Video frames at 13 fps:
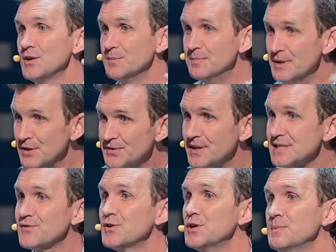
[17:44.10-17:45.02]
build
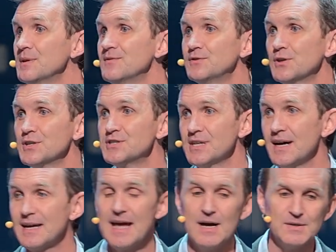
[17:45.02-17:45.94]
things for human flourishing
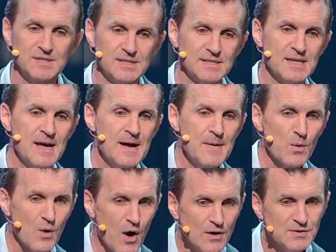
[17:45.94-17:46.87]
like houses,
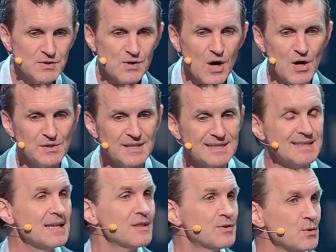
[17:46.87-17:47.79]
we're also called to
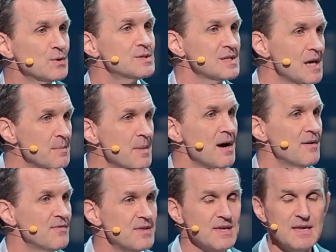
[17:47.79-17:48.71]
think through some
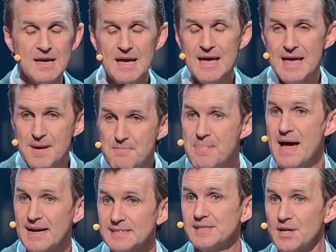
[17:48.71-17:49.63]
of the
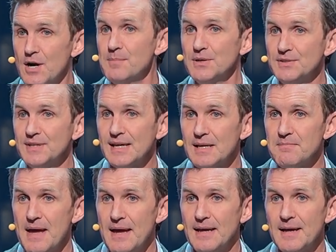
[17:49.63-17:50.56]
impacts that our building can
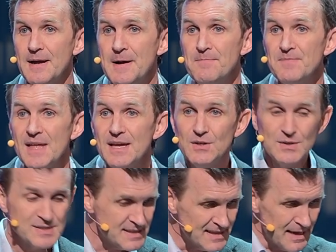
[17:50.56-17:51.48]
make. And
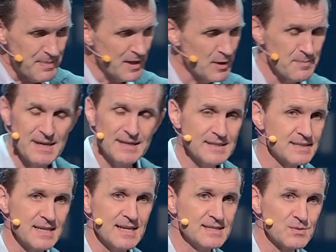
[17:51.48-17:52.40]
notice that parapet
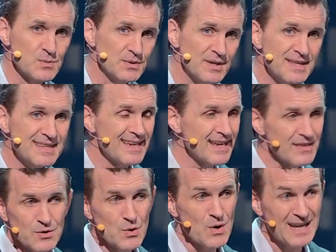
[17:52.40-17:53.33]
is really thinking
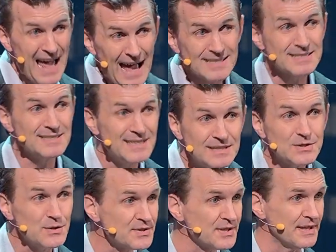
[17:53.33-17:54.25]
through an
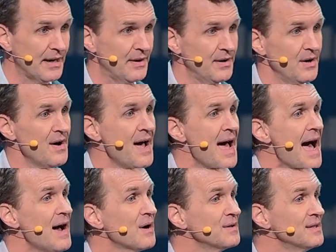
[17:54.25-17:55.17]
accidental scenario.
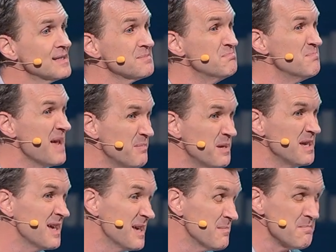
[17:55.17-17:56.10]
How could this
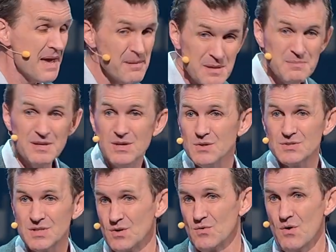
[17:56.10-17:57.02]
maybe be
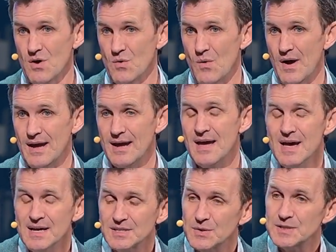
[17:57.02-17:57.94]
used in a wrong way?
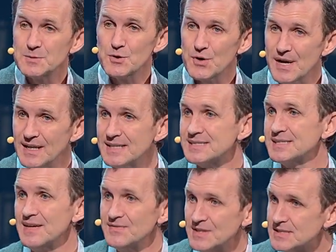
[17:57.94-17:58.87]
So it's creating
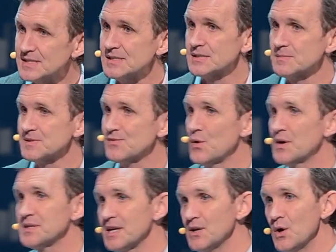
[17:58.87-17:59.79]
safety systems for
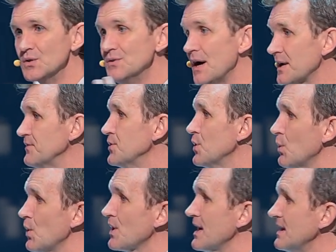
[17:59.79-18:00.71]
us. I know a lot of you are
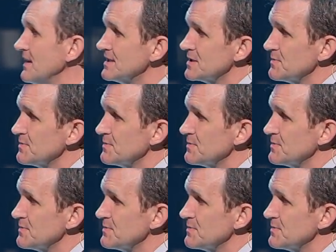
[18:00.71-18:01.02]
working in these